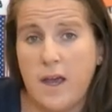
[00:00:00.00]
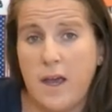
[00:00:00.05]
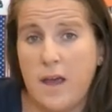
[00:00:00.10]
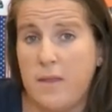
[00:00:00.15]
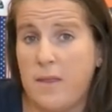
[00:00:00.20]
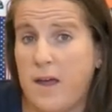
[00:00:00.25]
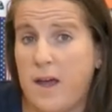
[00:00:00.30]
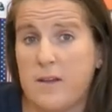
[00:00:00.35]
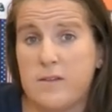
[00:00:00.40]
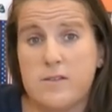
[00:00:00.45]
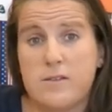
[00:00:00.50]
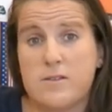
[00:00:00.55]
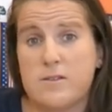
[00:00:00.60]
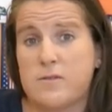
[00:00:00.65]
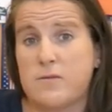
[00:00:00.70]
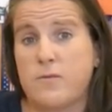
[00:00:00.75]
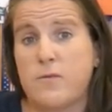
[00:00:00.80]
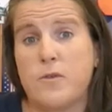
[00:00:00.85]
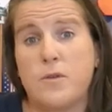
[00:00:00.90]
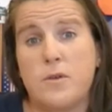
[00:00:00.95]
And
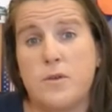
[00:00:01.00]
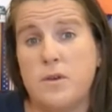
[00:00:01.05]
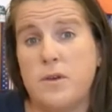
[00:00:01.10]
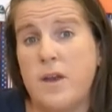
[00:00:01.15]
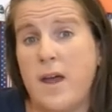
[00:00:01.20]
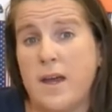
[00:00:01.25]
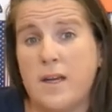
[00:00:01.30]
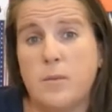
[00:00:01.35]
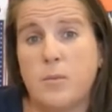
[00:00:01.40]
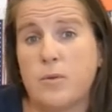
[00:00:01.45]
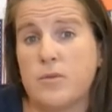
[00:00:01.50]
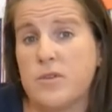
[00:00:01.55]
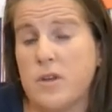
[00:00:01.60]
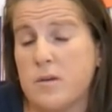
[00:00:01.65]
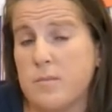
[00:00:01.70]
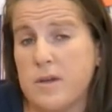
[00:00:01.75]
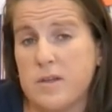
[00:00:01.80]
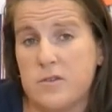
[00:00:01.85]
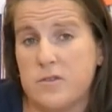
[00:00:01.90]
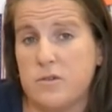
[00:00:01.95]
that's for
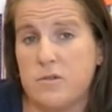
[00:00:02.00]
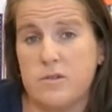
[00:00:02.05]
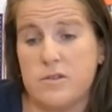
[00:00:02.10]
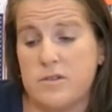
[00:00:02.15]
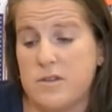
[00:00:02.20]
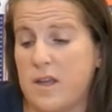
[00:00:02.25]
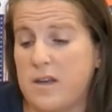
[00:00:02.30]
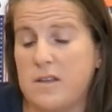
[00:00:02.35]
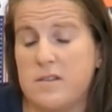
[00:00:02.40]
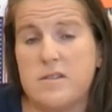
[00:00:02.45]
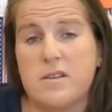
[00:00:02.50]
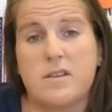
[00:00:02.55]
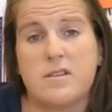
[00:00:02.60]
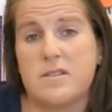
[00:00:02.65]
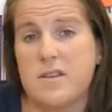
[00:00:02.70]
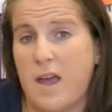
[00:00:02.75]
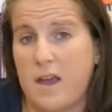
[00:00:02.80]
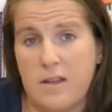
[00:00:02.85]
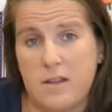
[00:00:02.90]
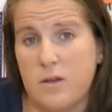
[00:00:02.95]
90% of my students, that is
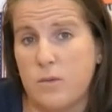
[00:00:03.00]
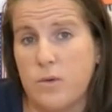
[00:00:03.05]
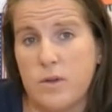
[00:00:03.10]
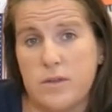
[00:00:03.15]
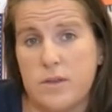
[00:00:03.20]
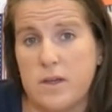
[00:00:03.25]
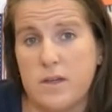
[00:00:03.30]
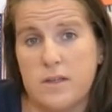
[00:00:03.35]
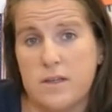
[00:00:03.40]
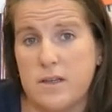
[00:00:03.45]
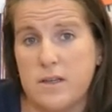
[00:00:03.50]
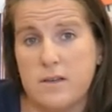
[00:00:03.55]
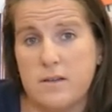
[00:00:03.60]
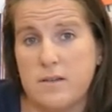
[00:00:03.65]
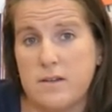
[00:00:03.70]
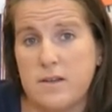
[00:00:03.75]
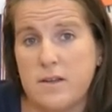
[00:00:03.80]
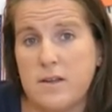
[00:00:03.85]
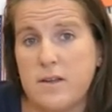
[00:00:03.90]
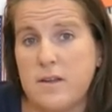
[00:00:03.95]
exactly what they did.